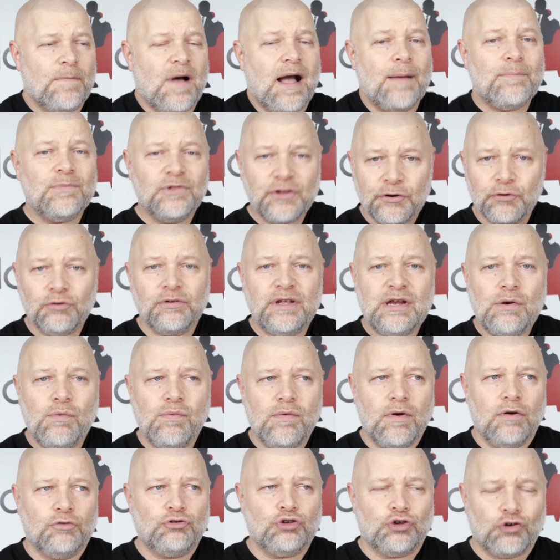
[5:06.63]
I'm
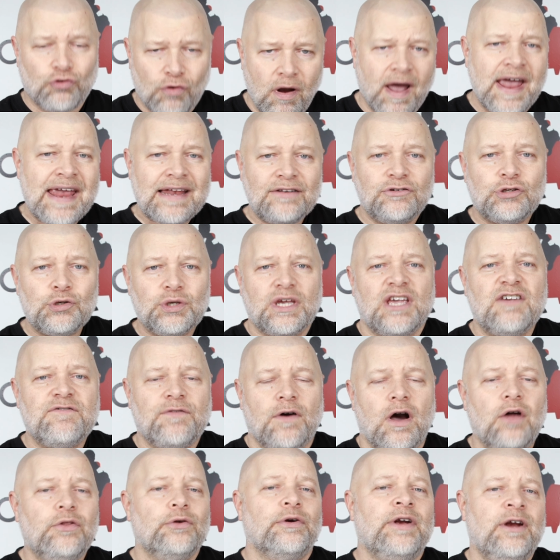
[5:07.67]
literally trying to give
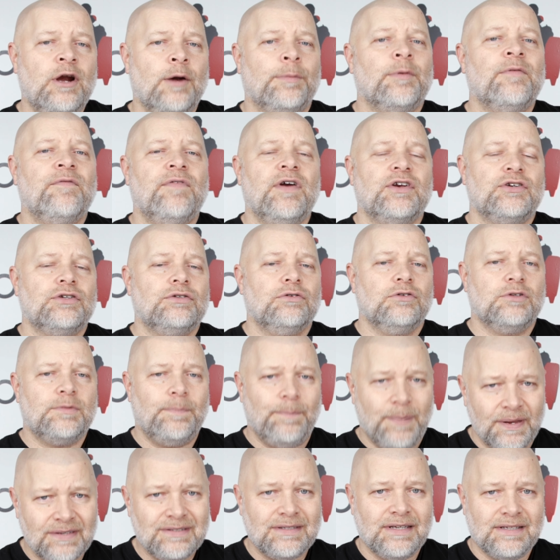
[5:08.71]
other hair professionals
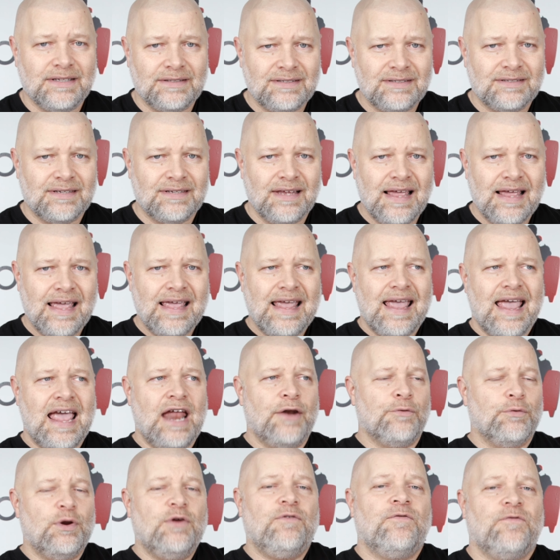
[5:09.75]
business
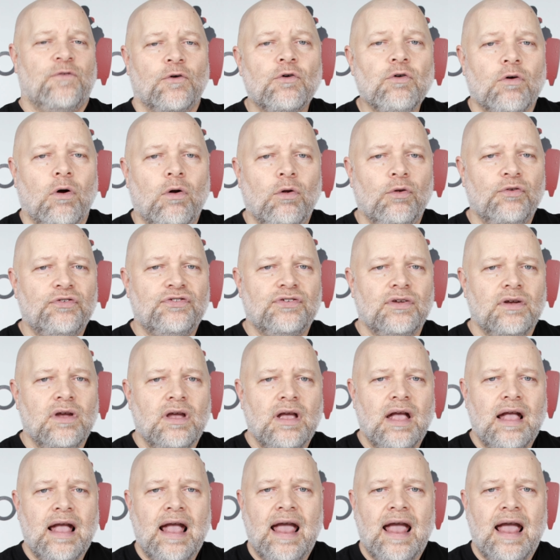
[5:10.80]
and referrals,